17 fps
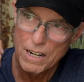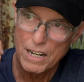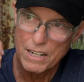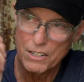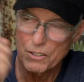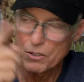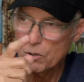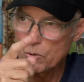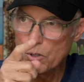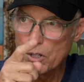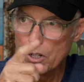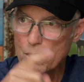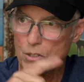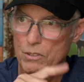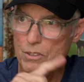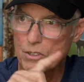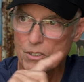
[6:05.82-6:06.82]
I either
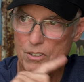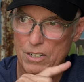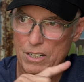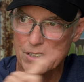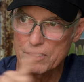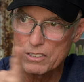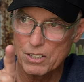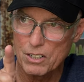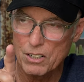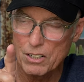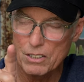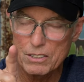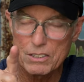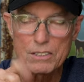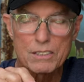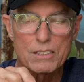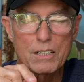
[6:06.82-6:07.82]
wrote or I
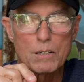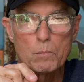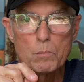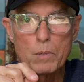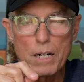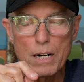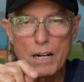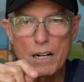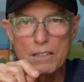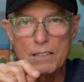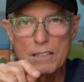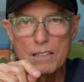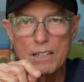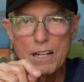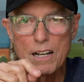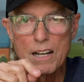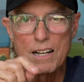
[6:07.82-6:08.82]
talked about
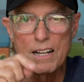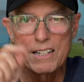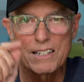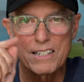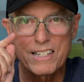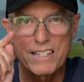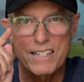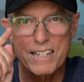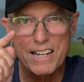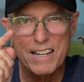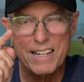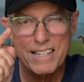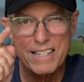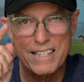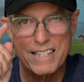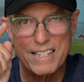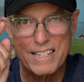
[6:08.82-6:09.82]

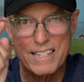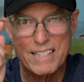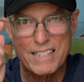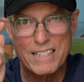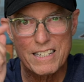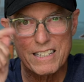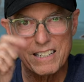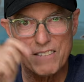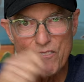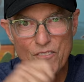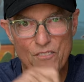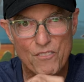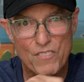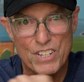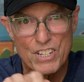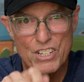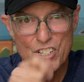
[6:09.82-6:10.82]
checking the
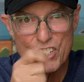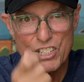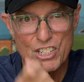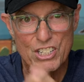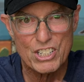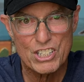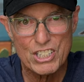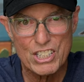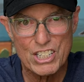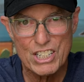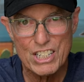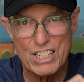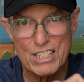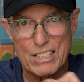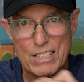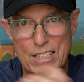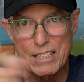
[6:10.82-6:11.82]
fish
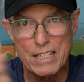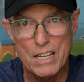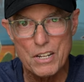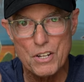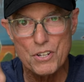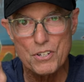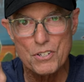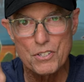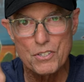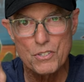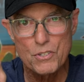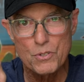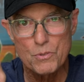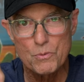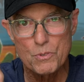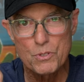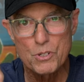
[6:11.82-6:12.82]
cleaning
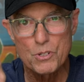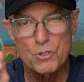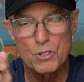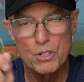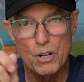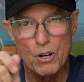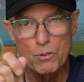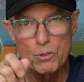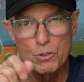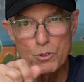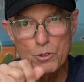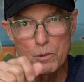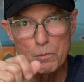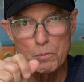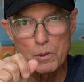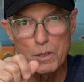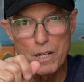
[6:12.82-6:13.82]
stations when you go to
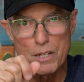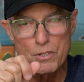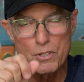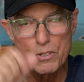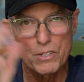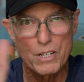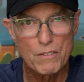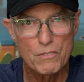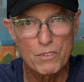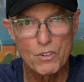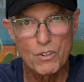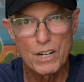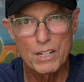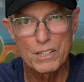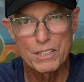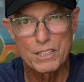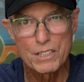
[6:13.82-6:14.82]
a place and you have no
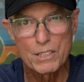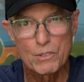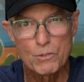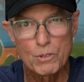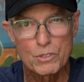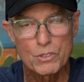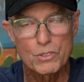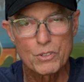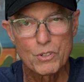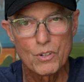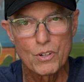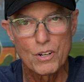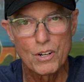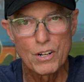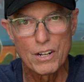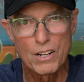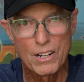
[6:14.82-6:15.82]
idea what's going
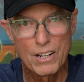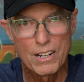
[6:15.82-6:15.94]
on.